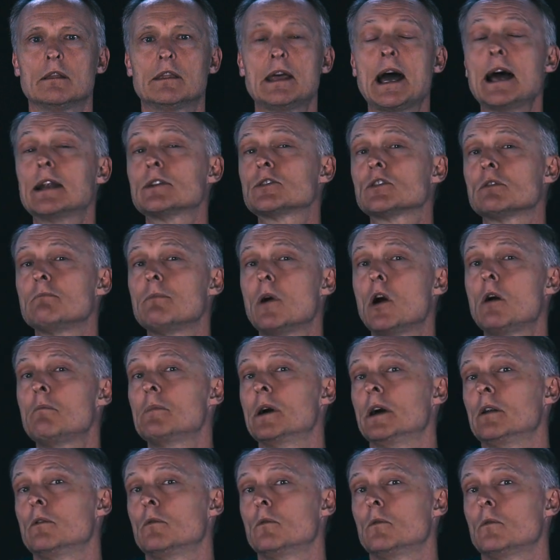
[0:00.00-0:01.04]
that is a
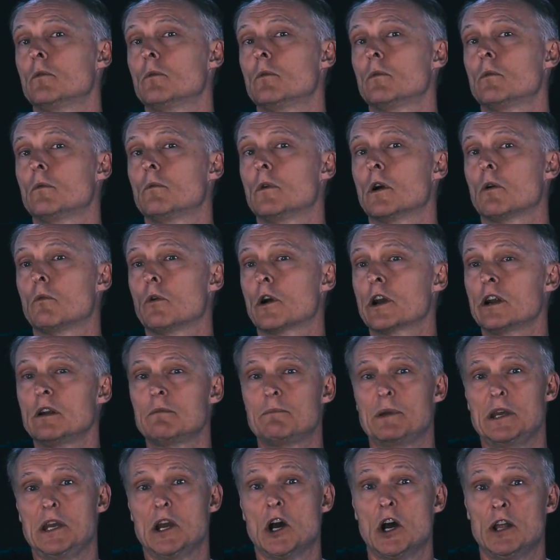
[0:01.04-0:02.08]
moment where we're going
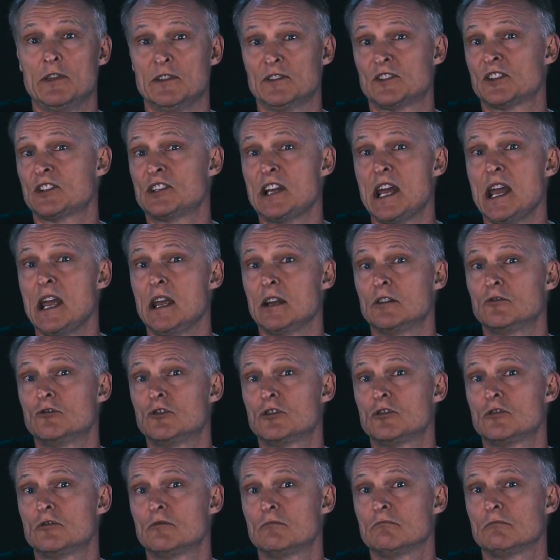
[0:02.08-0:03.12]
to be on the
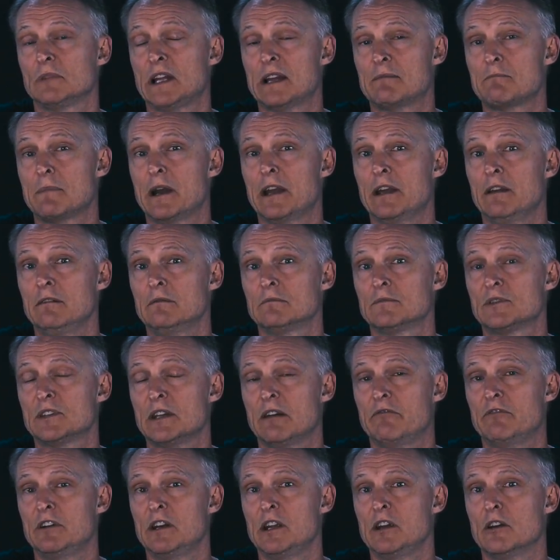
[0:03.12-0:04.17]
stage, like my
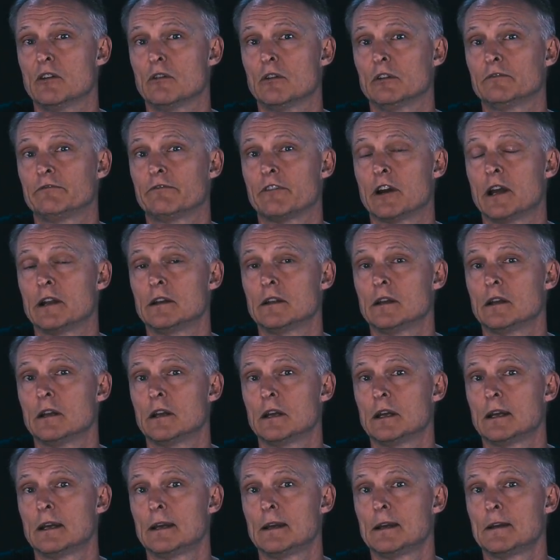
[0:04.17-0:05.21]
70-year-old friend.
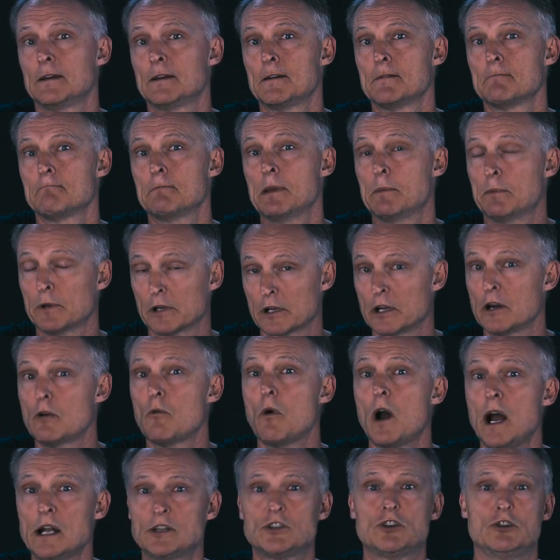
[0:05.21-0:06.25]
People are going
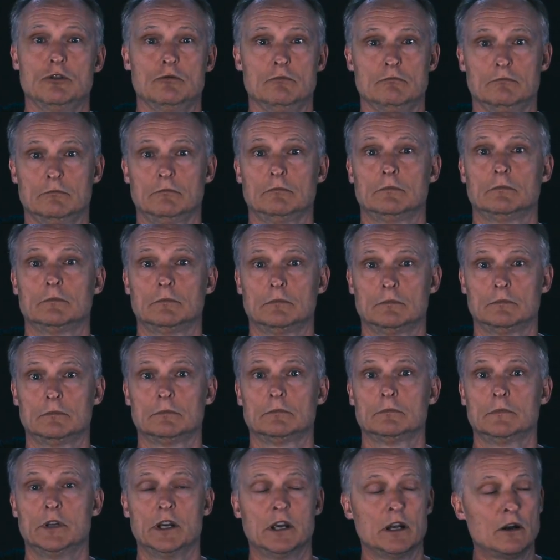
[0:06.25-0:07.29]
to watch you.
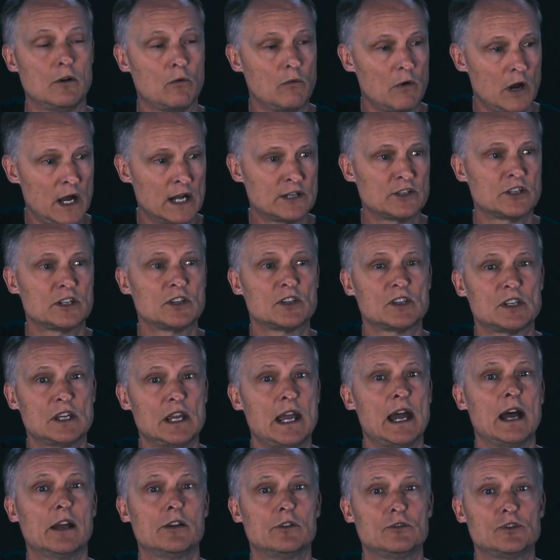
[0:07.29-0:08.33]
They're going to watch to
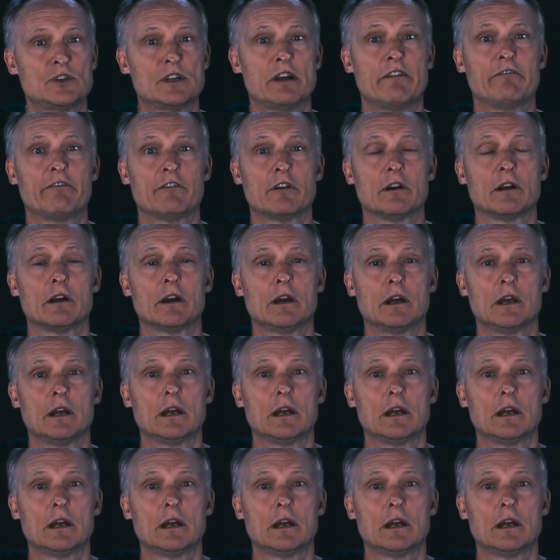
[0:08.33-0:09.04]
see how you suffer.